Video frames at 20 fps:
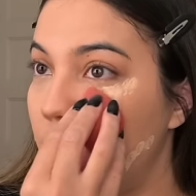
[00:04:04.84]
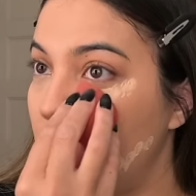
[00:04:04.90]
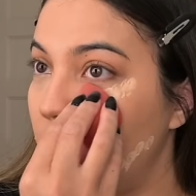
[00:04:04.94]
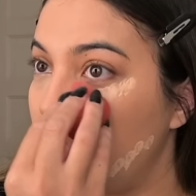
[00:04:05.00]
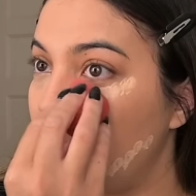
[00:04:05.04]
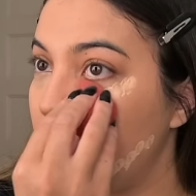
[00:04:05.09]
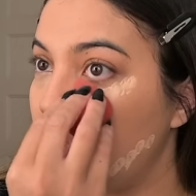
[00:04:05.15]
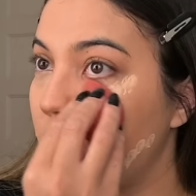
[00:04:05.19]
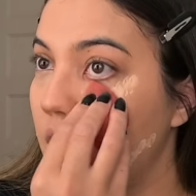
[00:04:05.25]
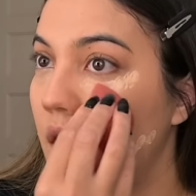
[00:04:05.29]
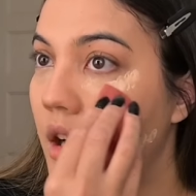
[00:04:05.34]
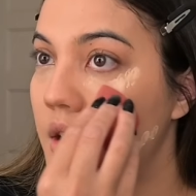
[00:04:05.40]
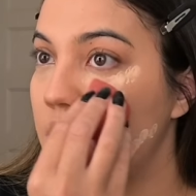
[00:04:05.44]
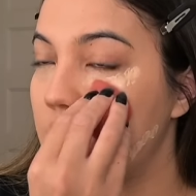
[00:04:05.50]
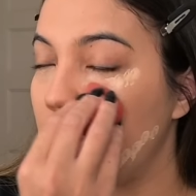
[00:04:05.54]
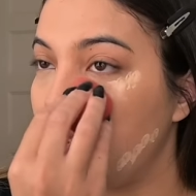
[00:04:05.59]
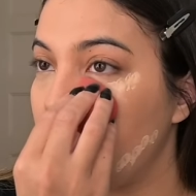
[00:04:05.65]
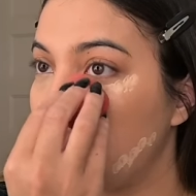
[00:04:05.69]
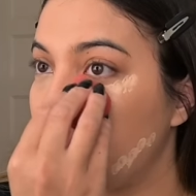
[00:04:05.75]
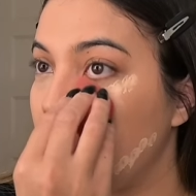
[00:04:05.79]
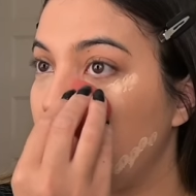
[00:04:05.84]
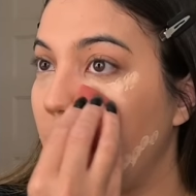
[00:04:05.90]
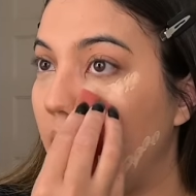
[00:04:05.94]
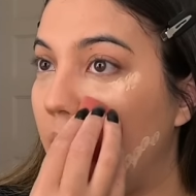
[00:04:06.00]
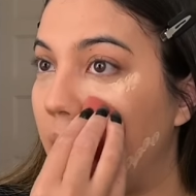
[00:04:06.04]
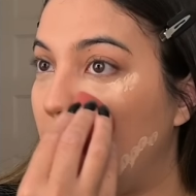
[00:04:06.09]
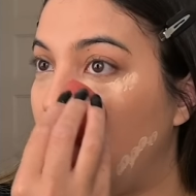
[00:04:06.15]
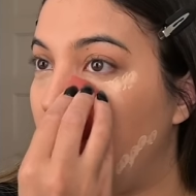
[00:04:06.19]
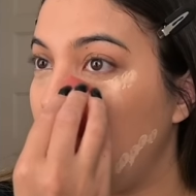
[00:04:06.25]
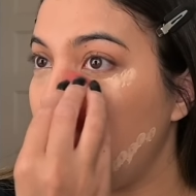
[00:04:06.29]
with content
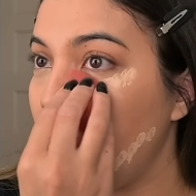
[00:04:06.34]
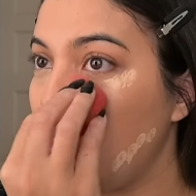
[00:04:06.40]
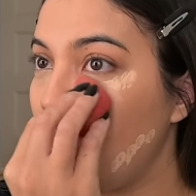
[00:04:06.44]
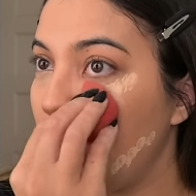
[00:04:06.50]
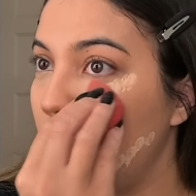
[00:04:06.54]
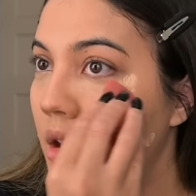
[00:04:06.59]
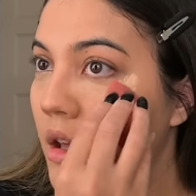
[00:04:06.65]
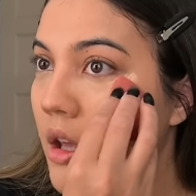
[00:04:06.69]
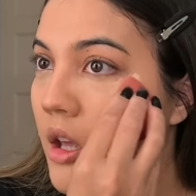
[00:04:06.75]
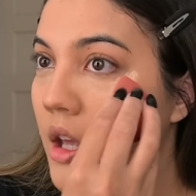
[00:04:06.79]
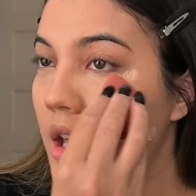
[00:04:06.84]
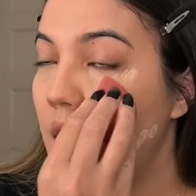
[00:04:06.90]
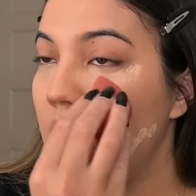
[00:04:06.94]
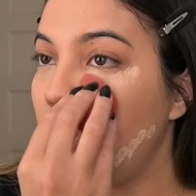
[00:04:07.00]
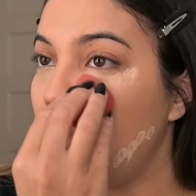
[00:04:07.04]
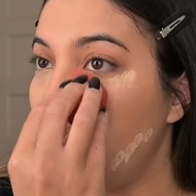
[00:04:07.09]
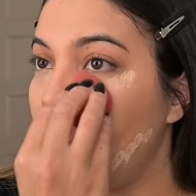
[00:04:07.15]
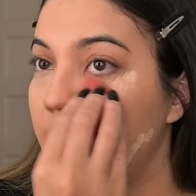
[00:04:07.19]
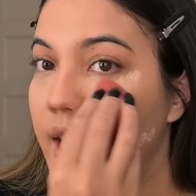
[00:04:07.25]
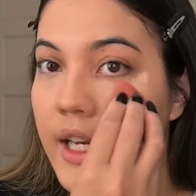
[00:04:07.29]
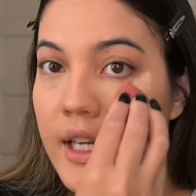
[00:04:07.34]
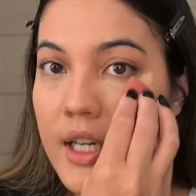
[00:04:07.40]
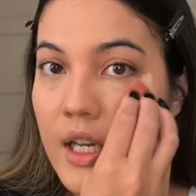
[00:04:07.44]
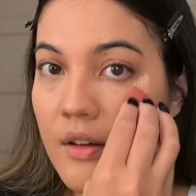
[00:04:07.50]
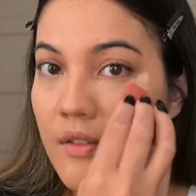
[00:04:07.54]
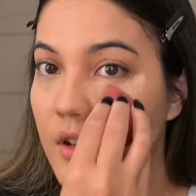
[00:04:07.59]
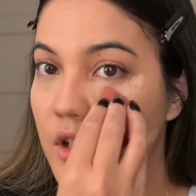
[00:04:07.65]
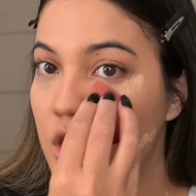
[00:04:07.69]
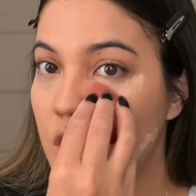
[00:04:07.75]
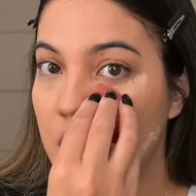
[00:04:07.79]
creating, and I
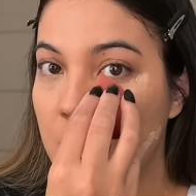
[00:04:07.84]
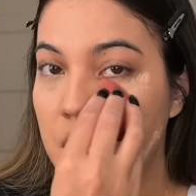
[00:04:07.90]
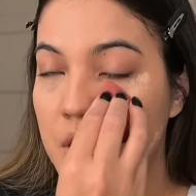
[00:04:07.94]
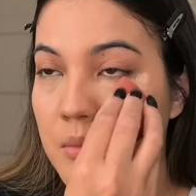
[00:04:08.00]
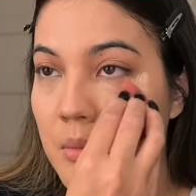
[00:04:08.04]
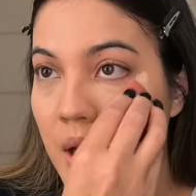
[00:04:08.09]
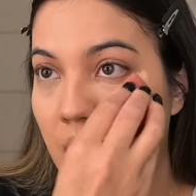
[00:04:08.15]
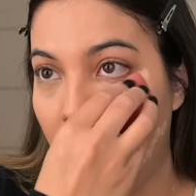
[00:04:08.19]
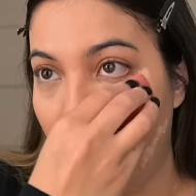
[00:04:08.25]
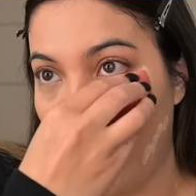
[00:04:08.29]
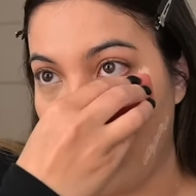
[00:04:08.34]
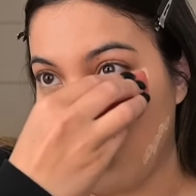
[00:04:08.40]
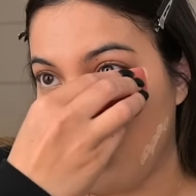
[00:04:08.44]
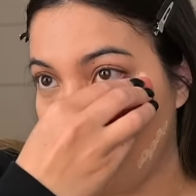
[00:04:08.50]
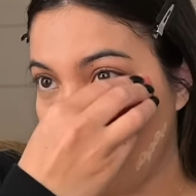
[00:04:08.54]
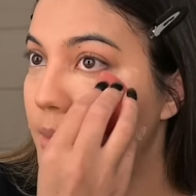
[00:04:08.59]
never turned back.